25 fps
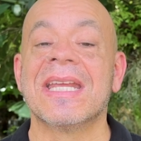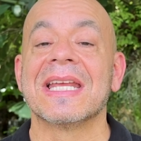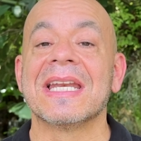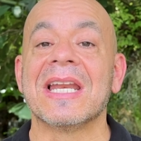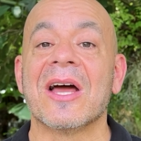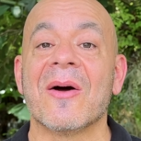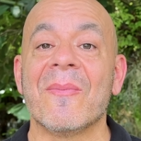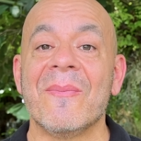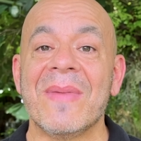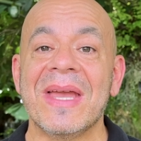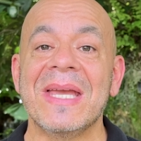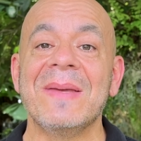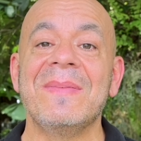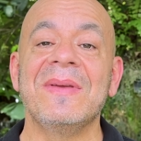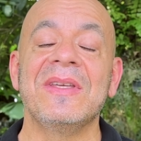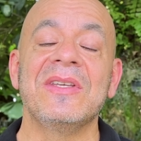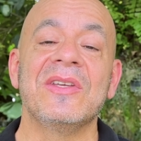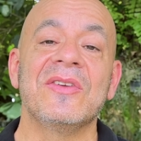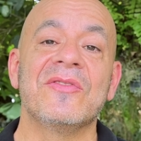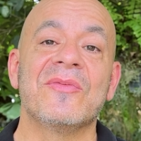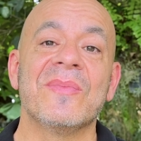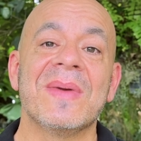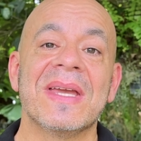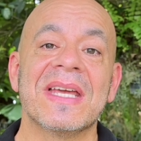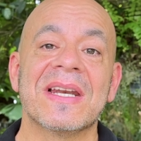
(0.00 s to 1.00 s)
Now, maybe
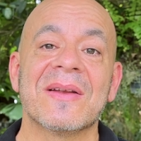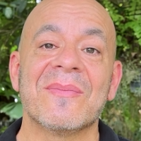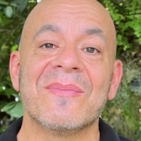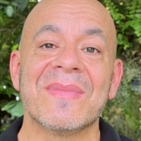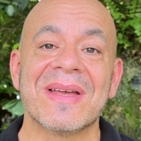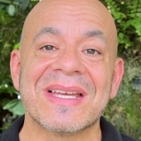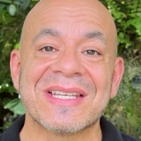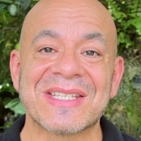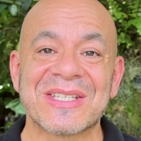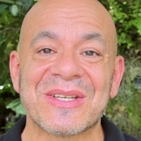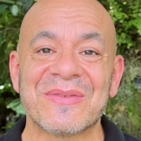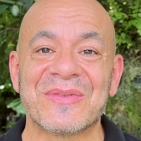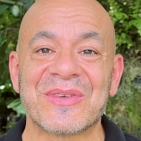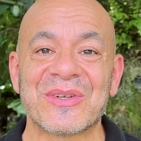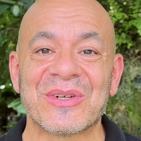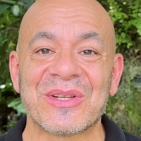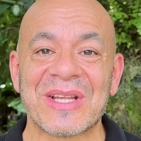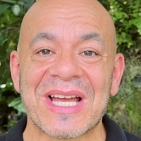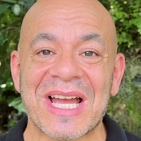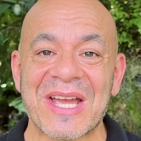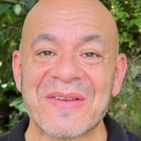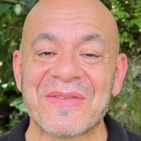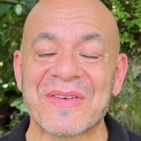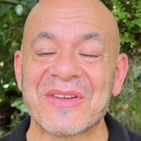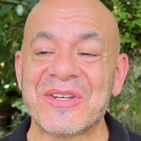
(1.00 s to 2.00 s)
you've made a mess of your
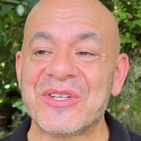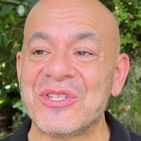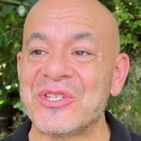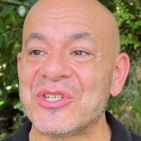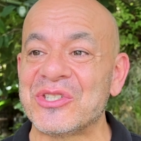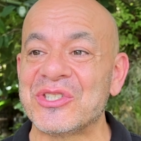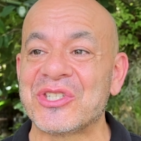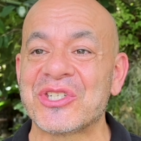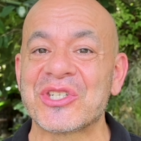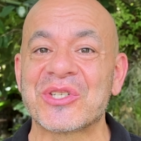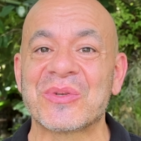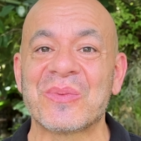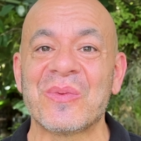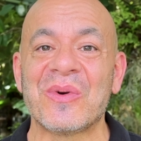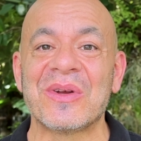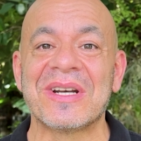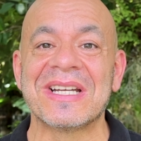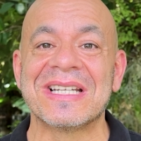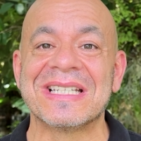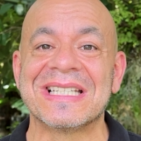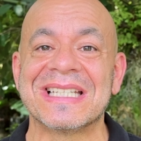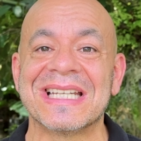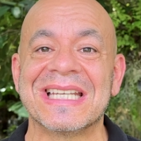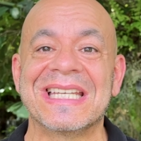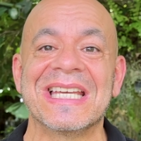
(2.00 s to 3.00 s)
life and you're just
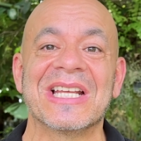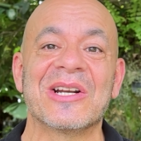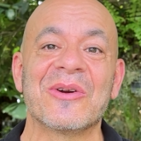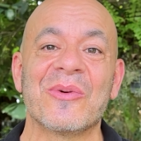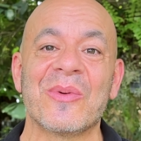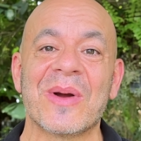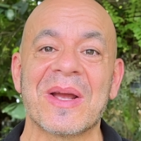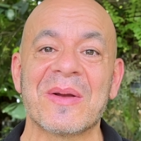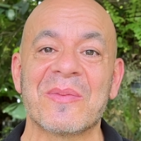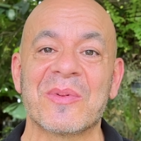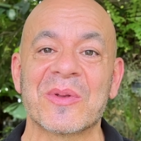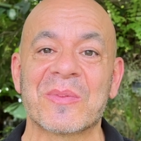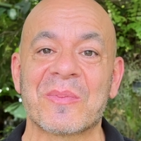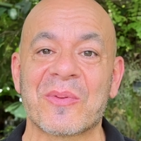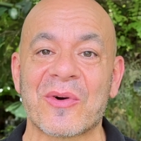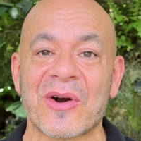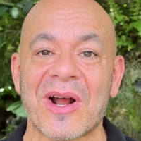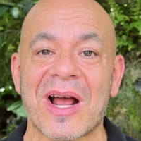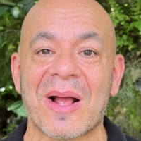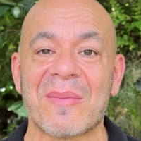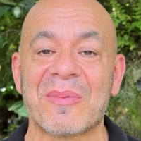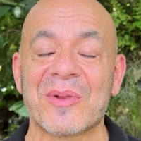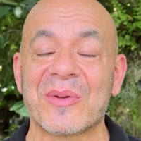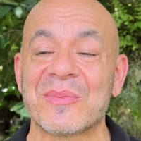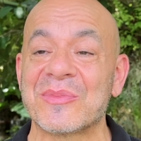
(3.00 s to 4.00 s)
wanting to get away with
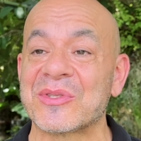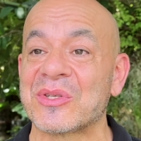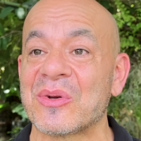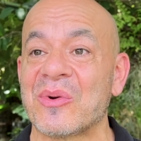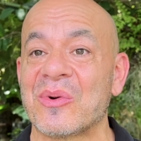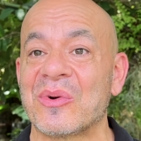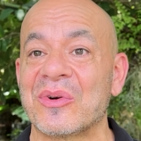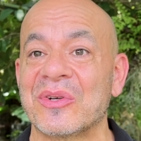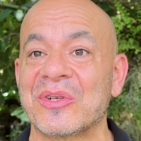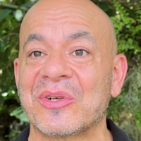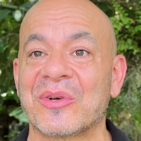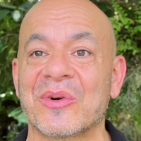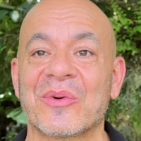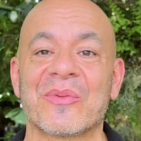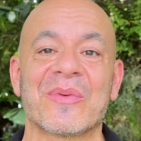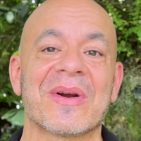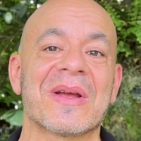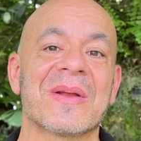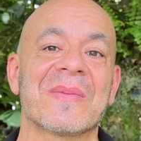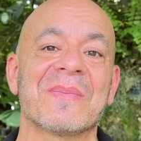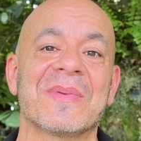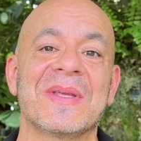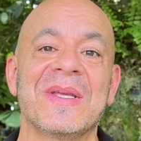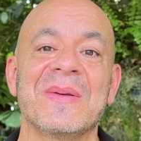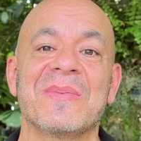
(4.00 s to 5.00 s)
problems, or you're
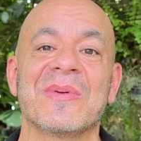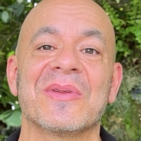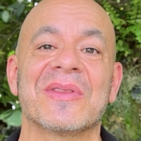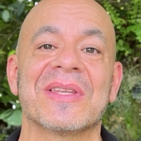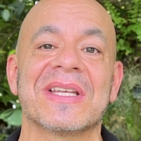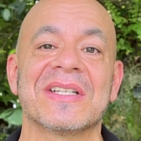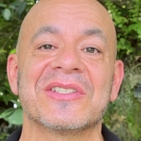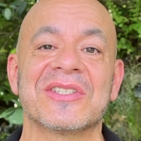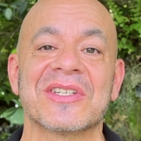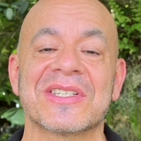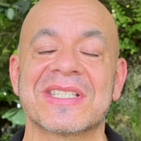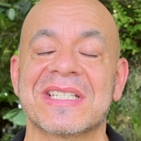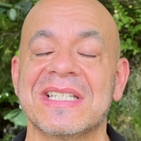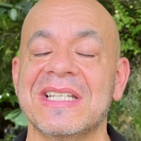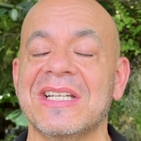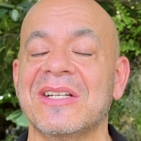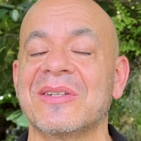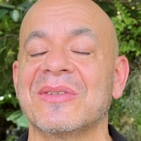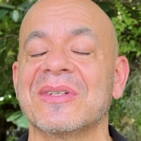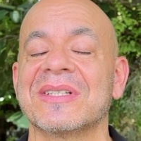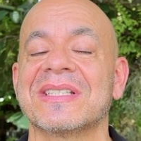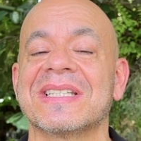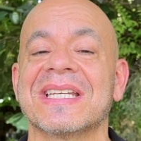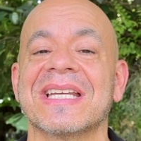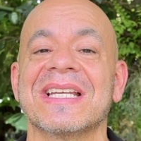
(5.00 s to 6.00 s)
around people that just
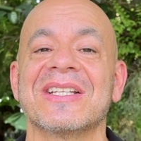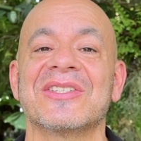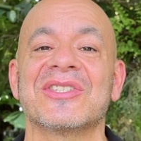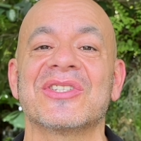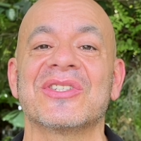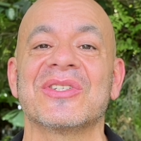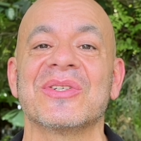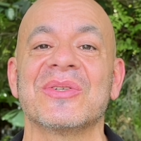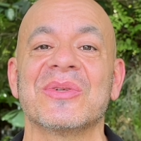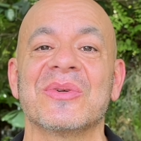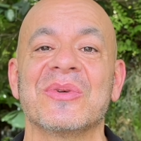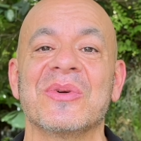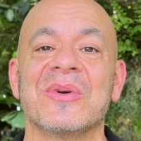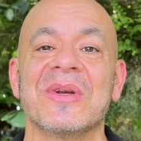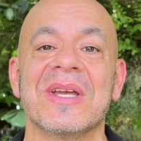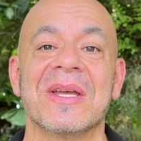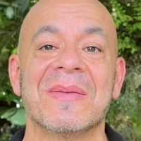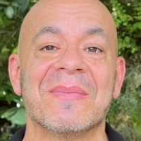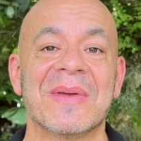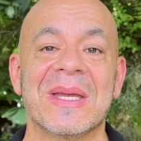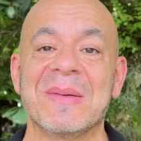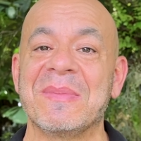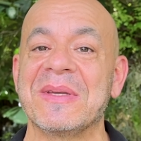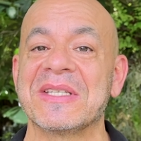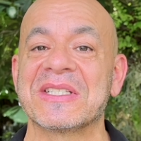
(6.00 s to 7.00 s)
irritate you.
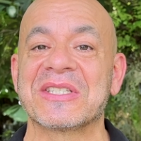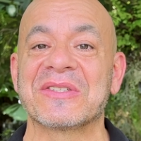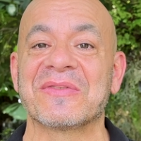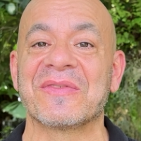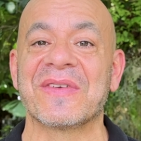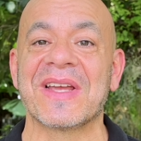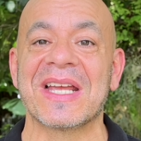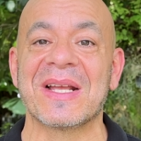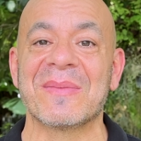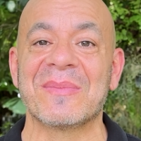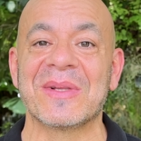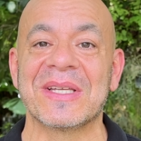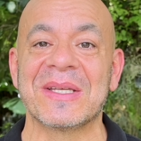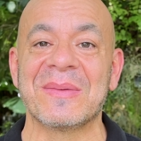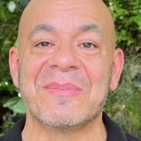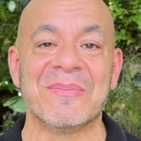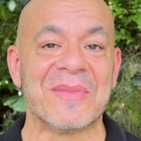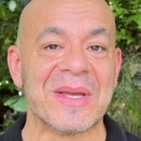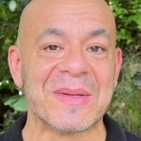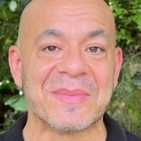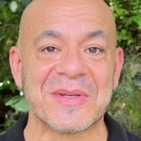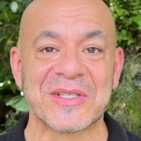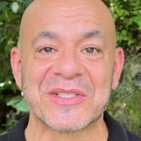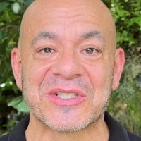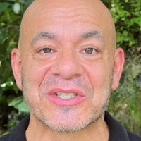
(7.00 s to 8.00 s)
Maybe it's family,
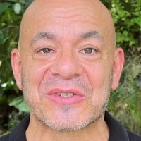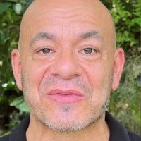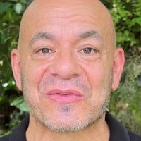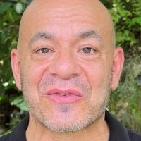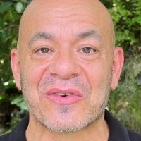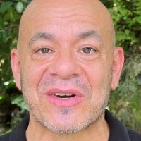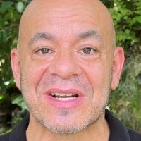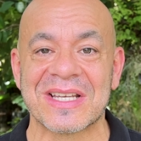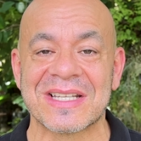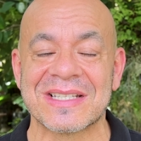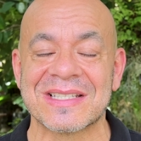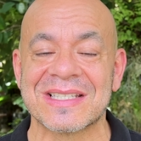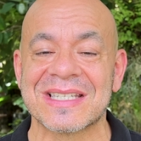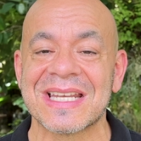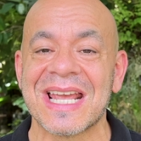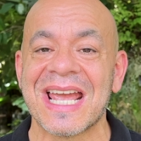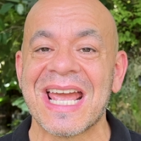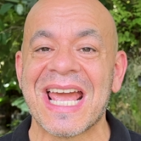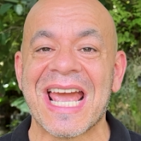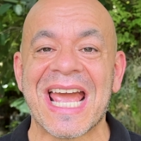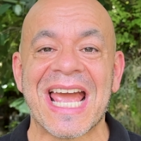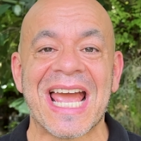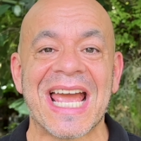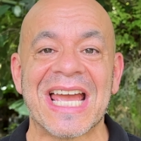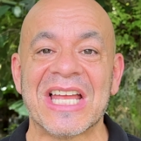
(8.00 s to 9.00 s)
maybe it's friends,
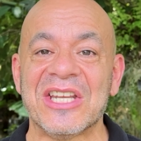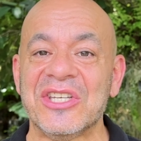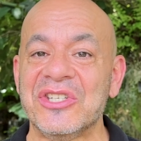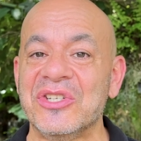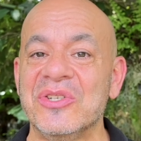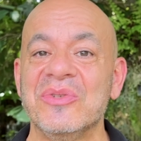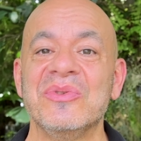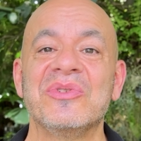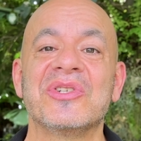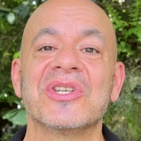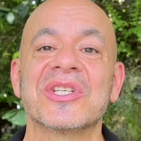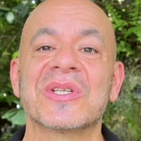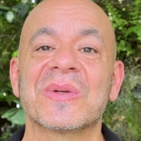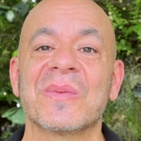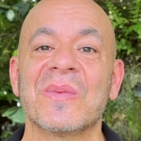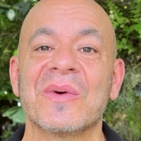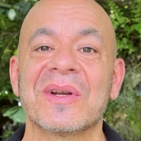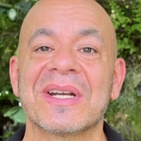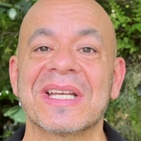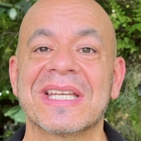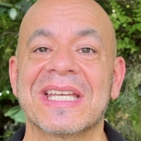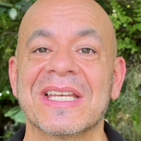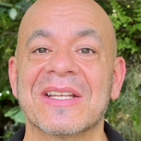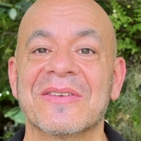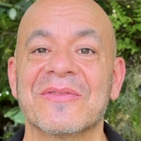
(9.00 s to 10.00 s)
and you just want
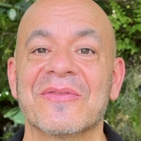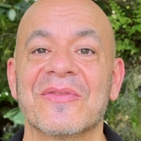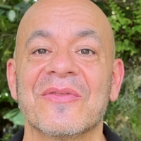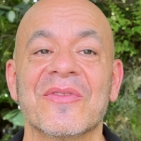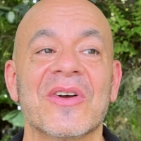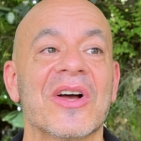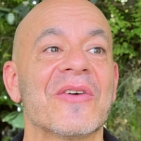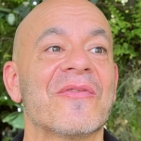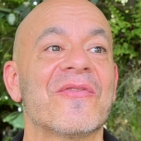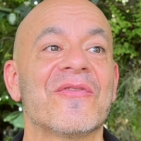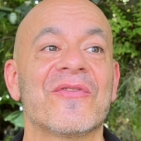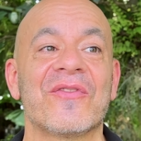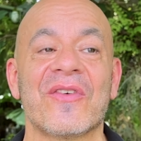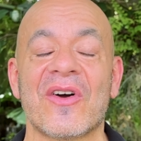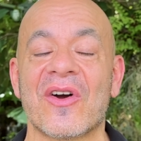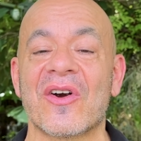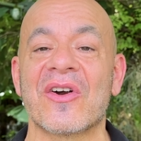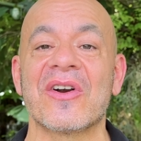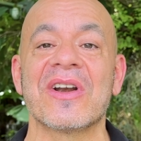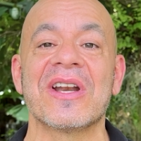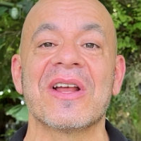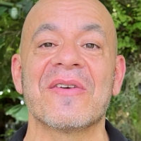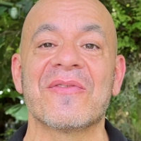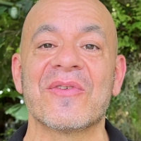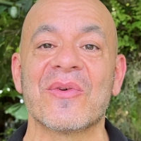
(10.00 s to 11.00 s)
to get
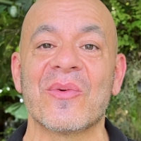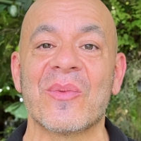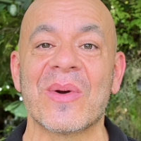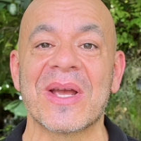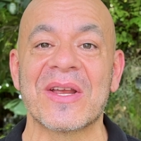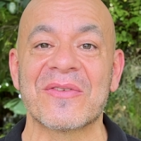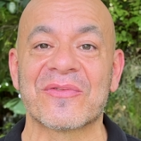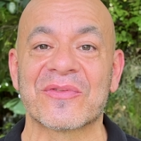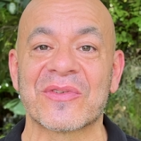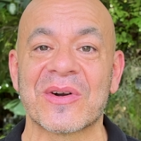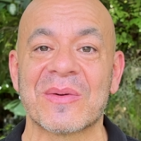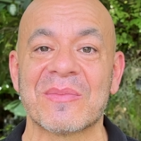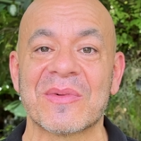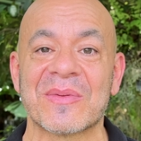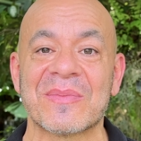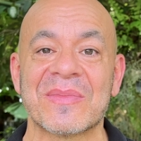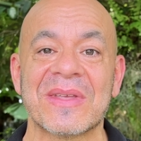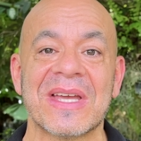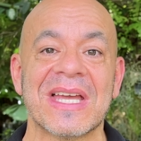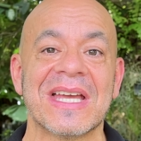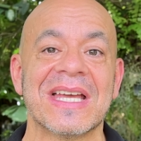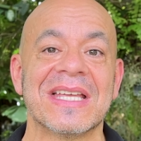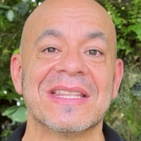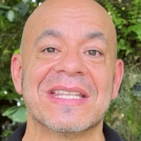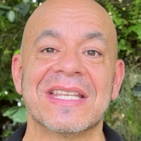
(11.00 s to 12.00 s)
far enough away from them
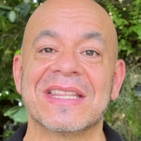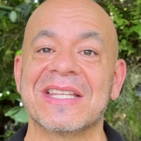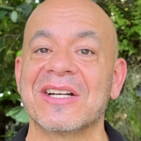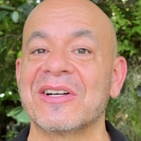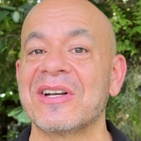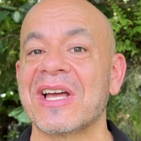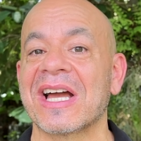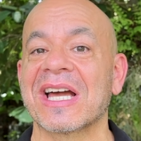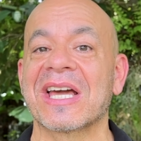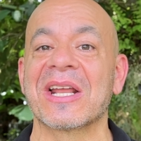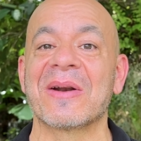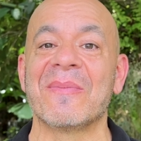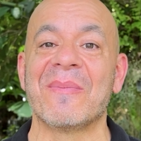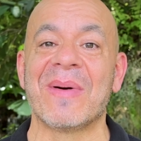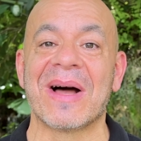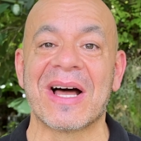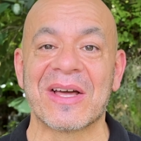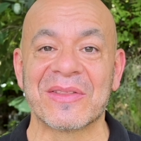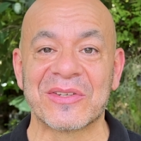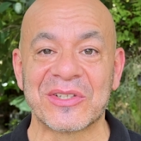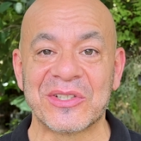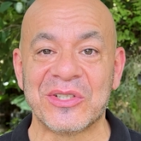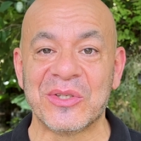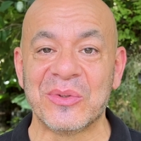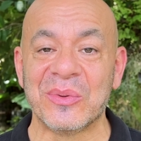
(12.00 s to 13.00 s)
that they're not going to
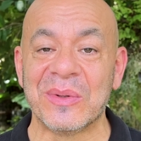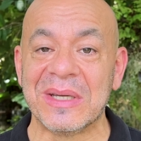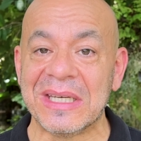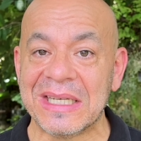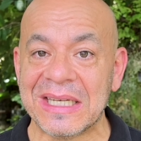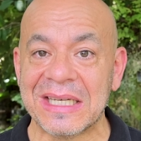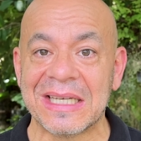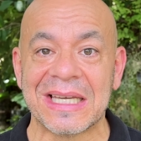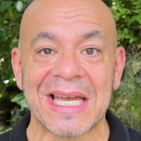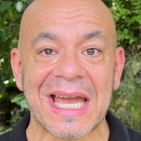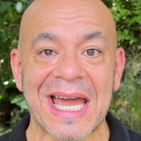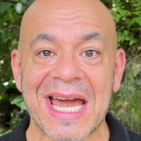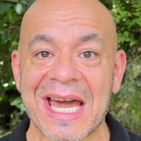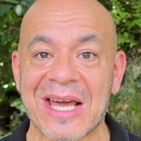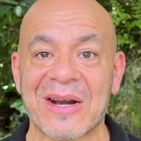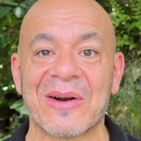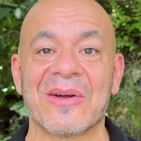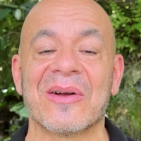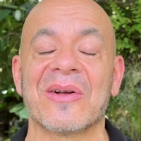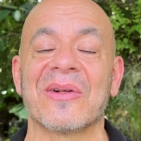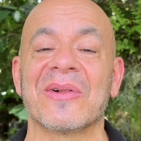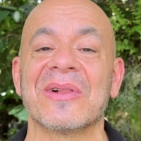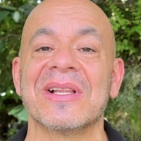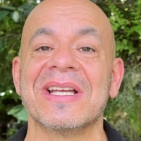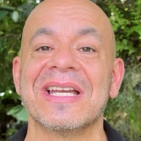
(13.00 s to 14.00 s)
bother you at
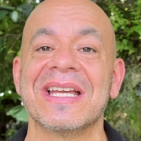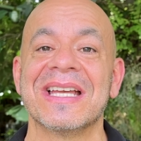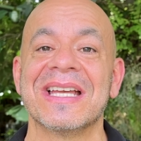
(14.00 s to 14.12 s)
all.